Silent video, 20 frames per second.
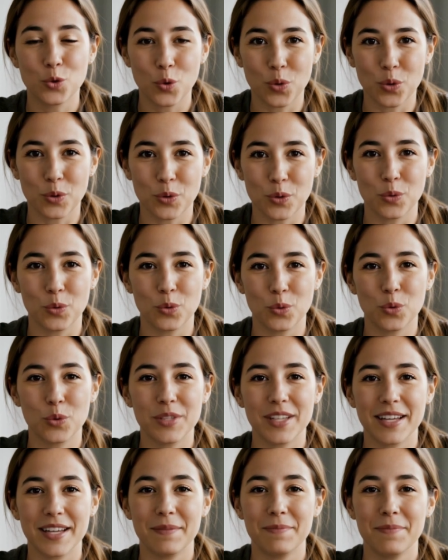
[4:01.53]
Your
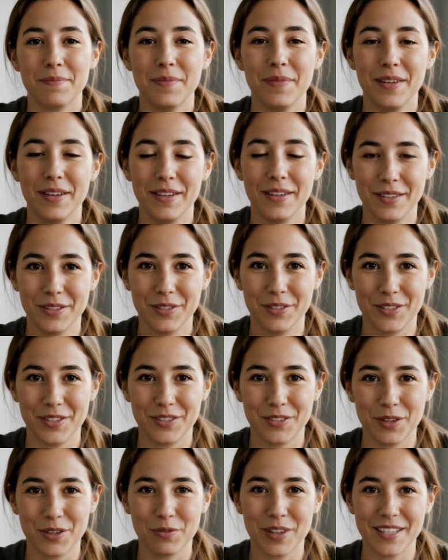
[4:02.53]
servers are offshore,
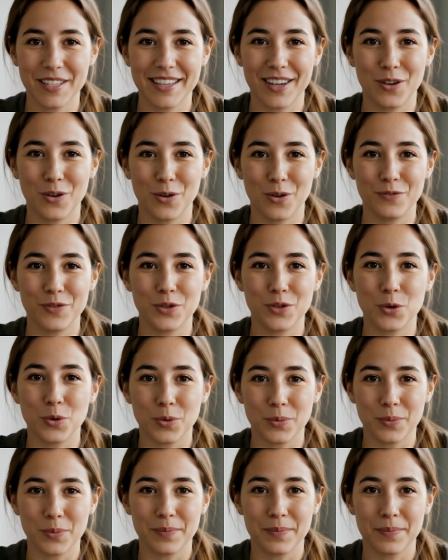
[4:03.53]
giving
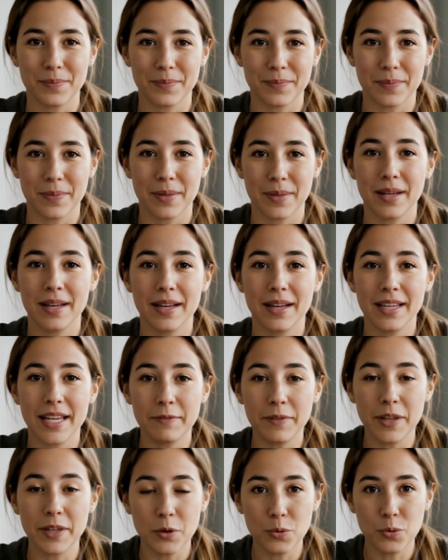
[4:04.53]
you full
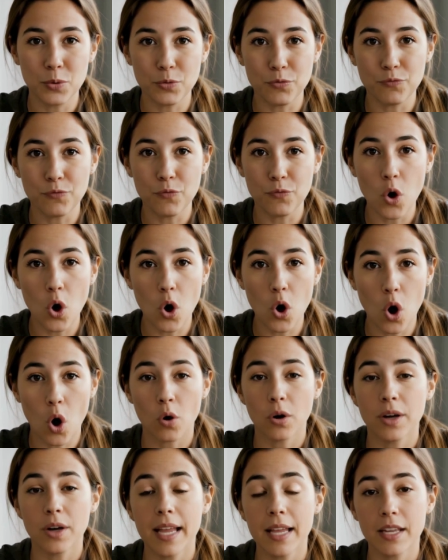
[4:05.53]
content freedom.
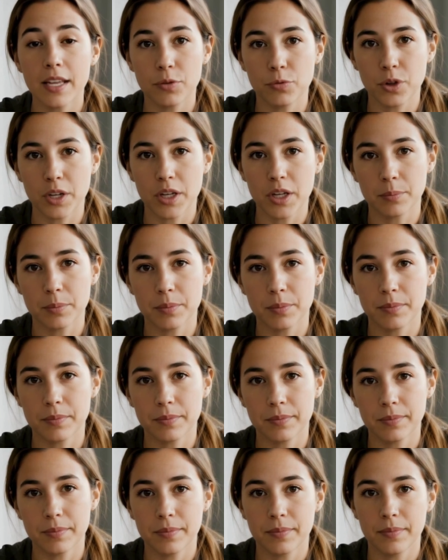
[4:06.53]
You don't have to
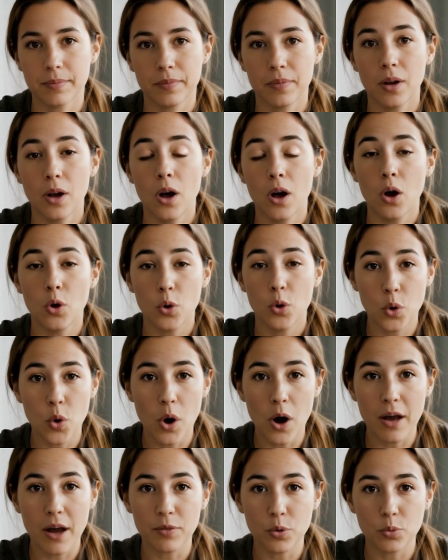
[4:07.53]
worry about your site
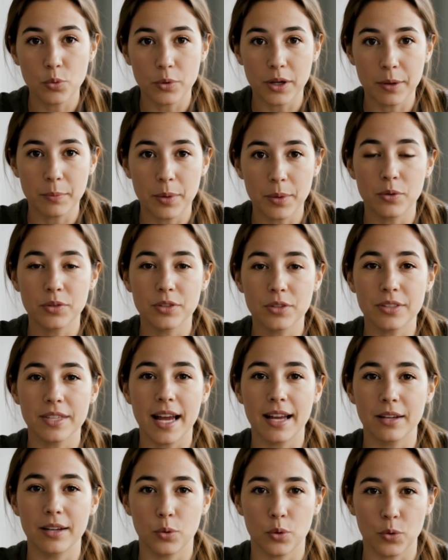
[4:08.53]
going down because
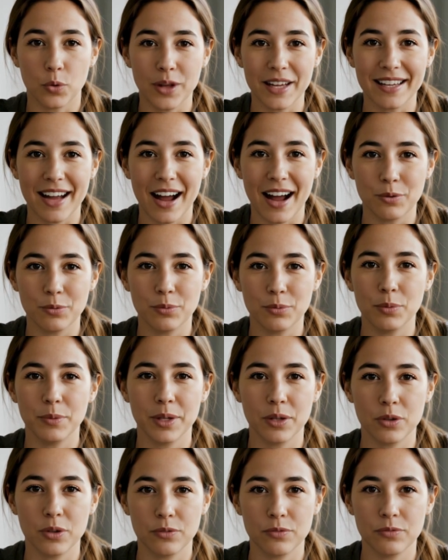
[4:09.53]
of takedown
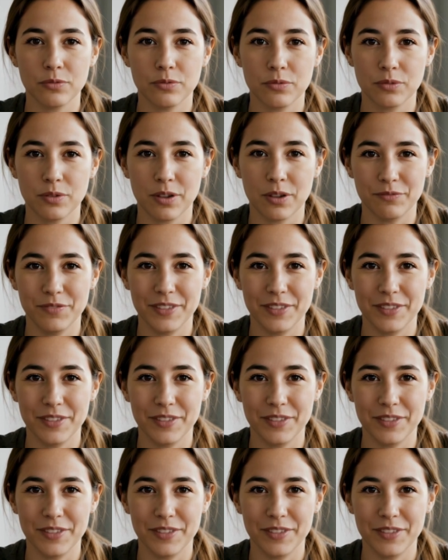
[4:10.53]
notices.